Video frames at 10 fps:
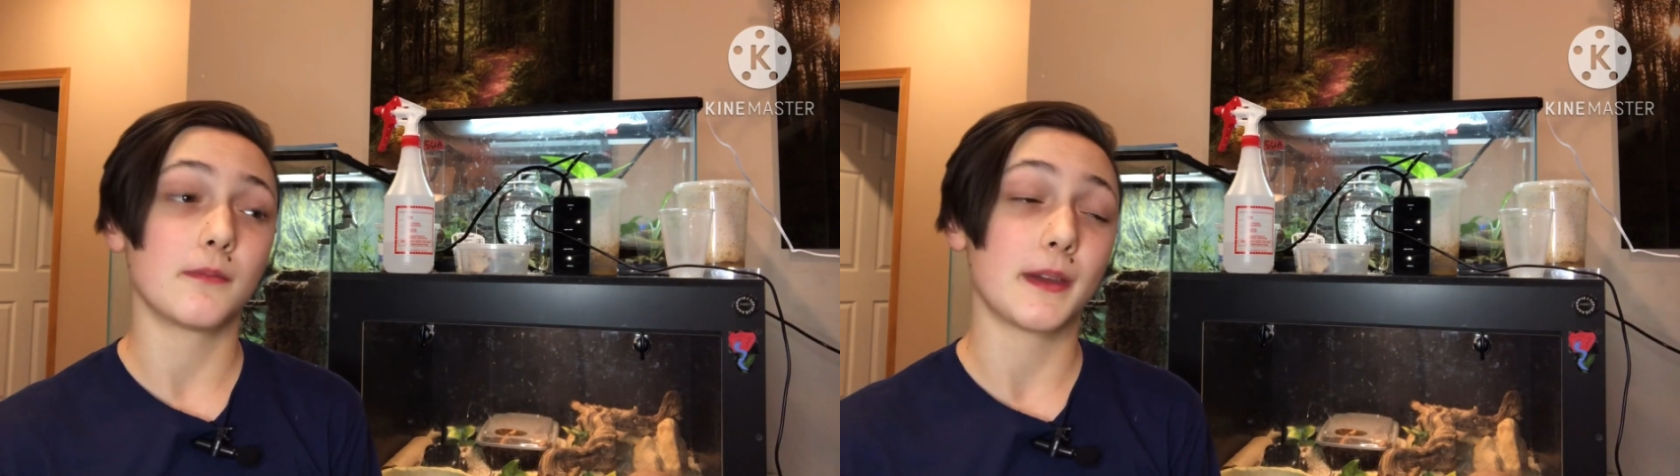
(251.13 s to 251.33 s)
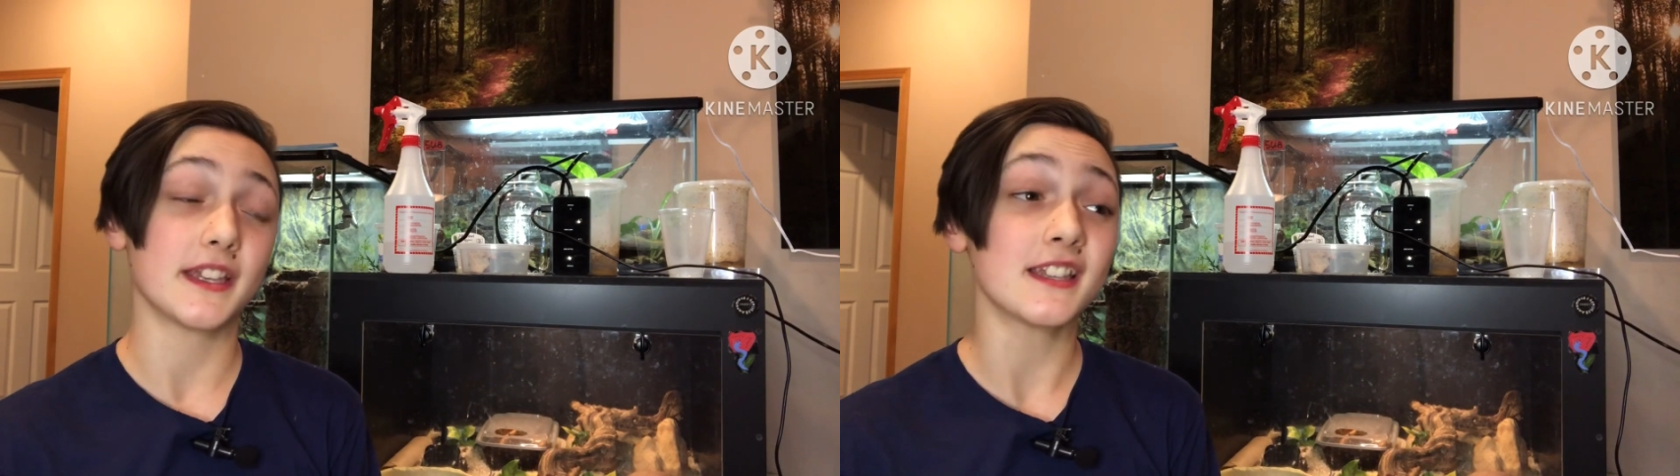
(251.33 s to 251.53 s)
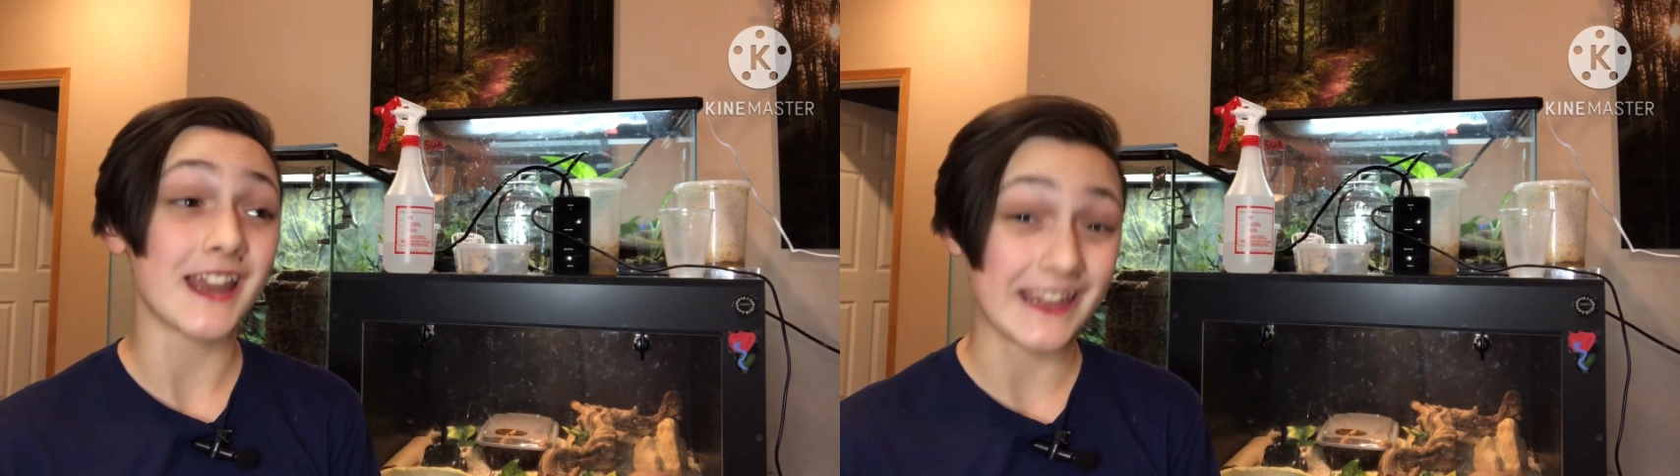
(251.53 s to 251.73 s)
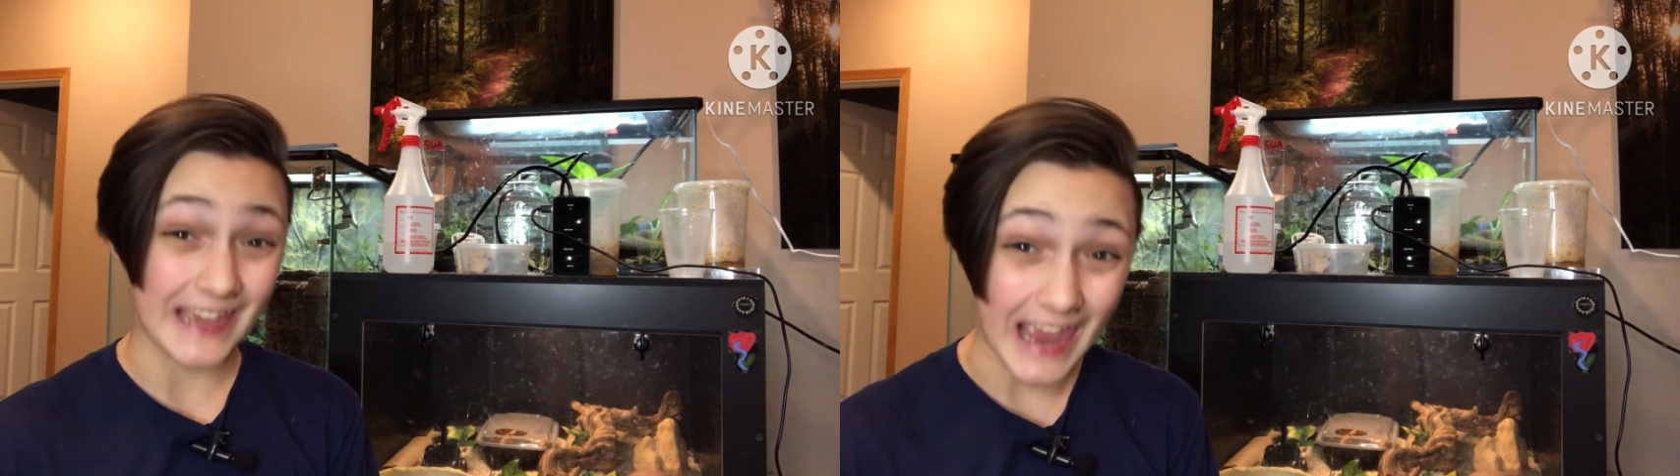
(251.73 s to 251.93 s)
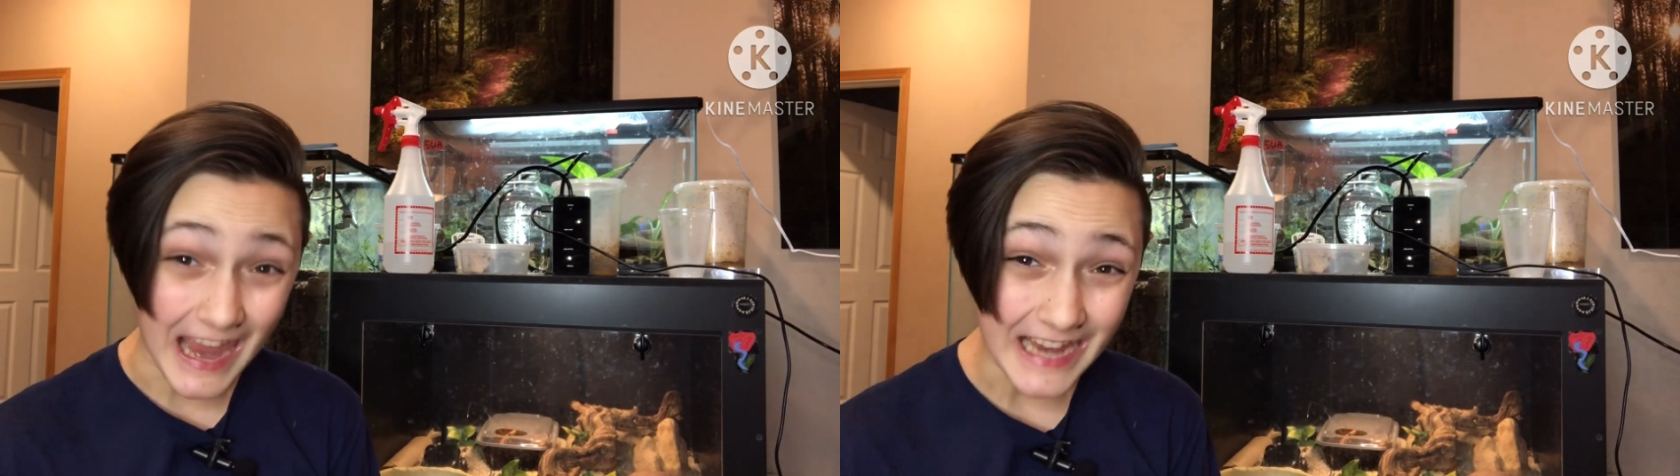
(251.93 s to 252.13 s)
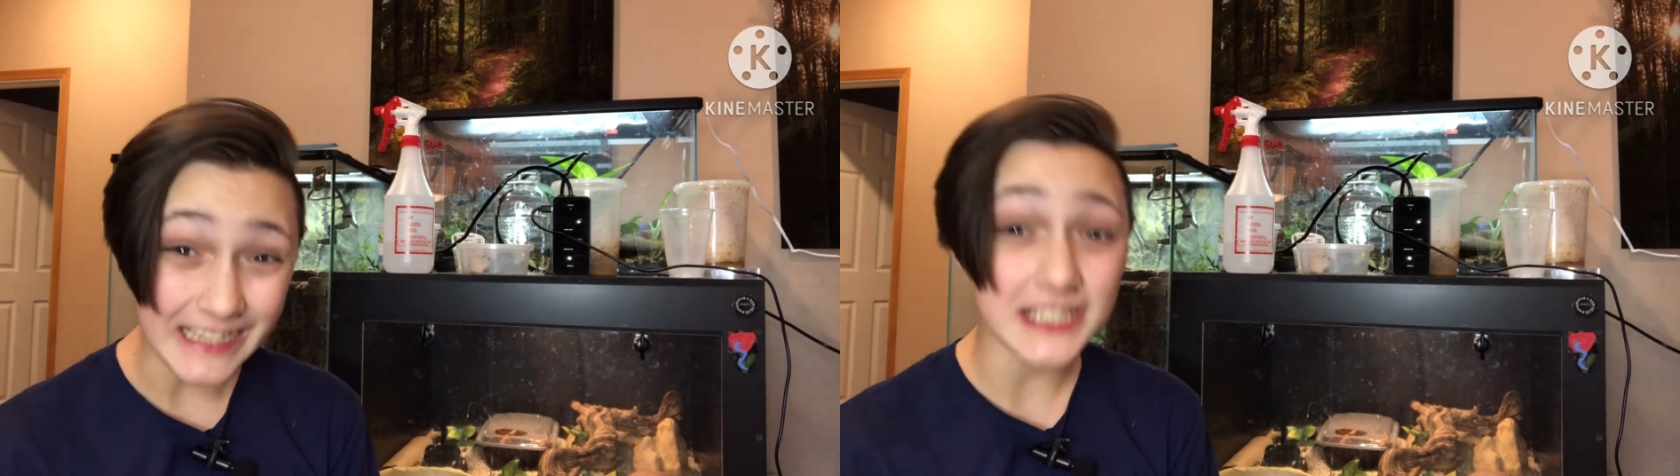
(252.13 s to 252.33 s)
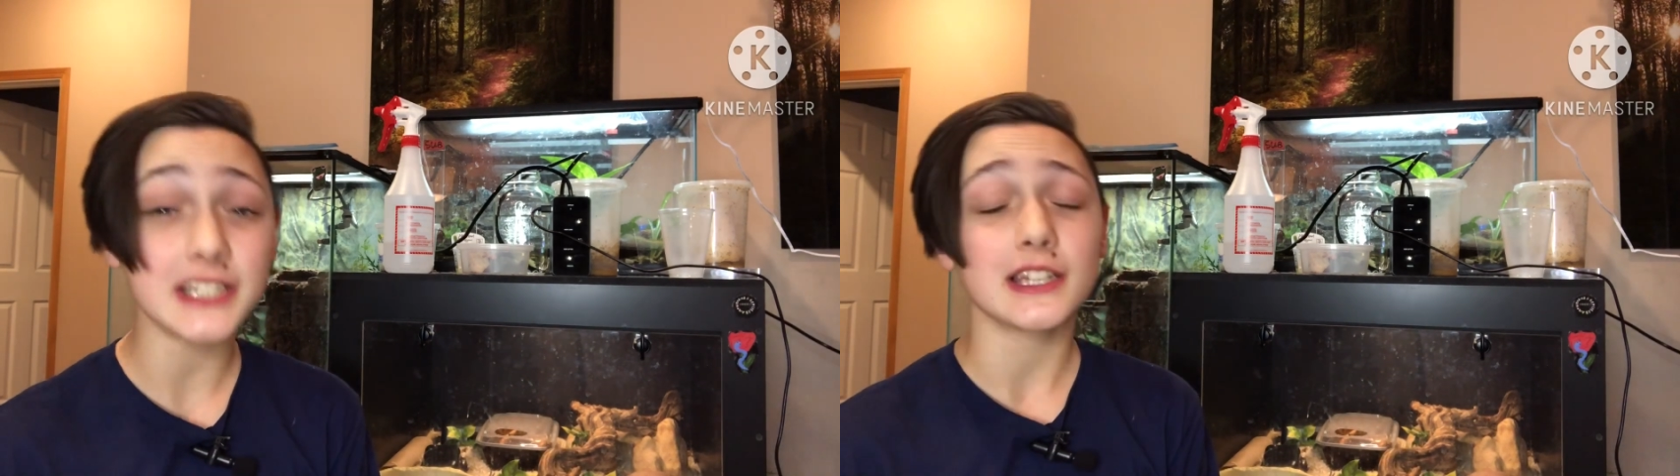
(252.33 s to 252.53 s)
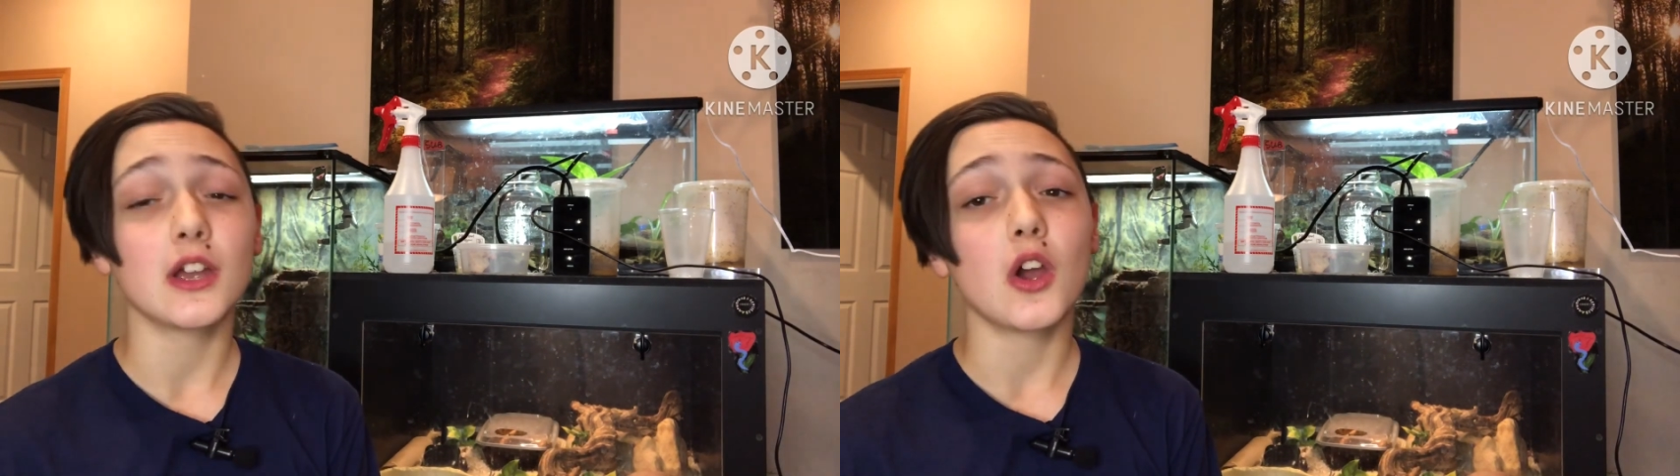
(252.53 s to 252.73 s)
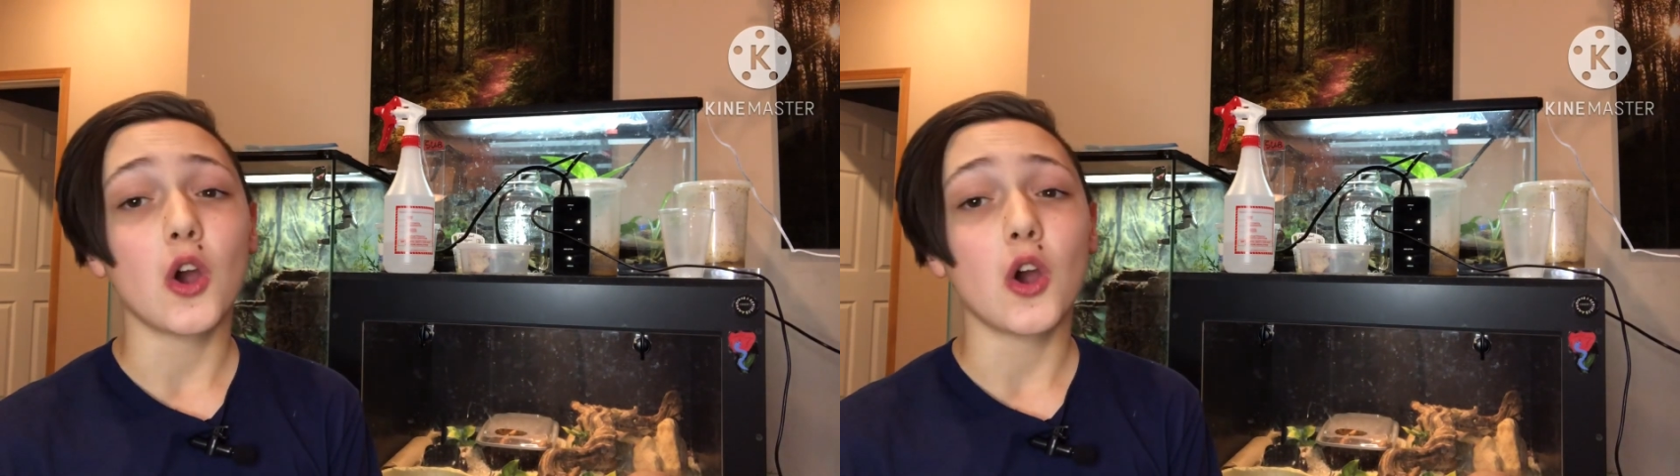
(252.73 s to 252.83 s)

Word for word: my snake eggs